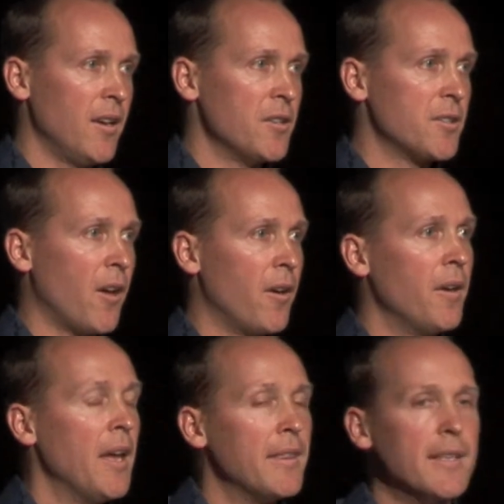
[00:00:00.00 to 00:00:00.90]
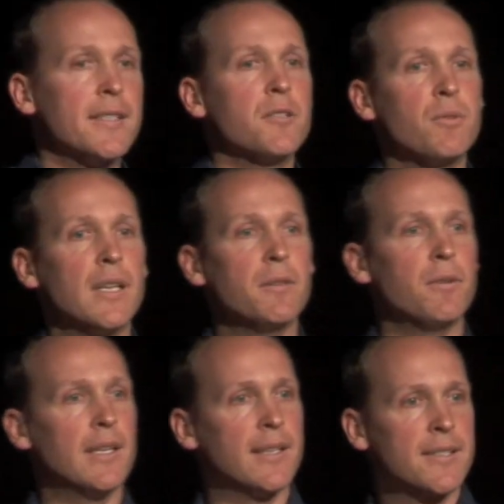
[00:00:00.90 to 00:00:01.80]
So this is really,
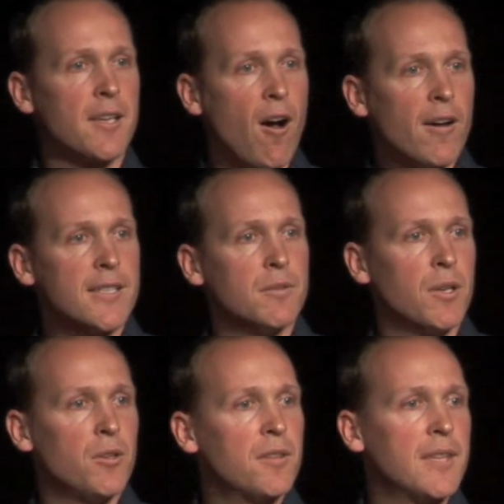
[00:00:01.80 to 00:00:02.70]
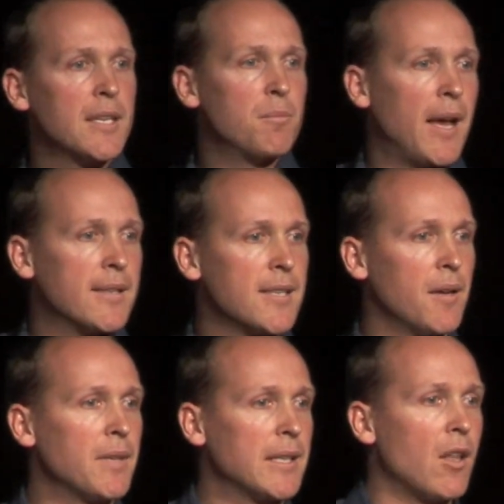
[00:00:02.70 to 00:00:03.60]
really exciting when you think about
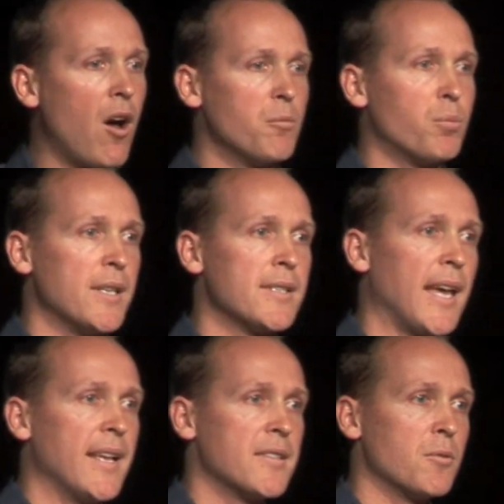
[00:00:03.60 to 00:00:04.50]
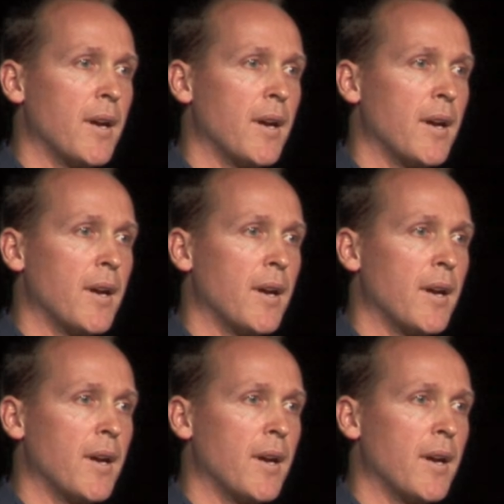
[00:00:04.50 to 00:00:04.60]
something like breast cancer,